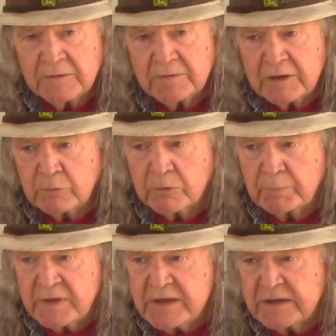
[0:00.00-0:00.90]
They were
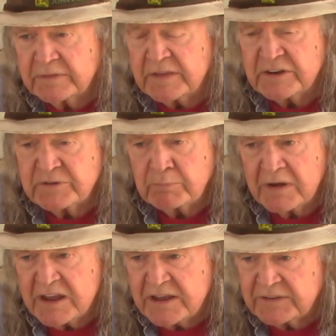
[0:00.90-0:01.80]
pink. They
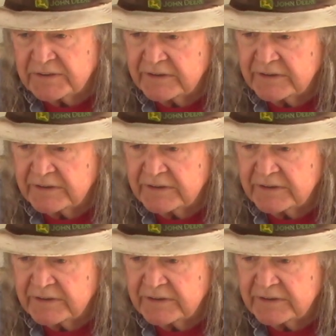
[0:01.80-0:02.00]
split.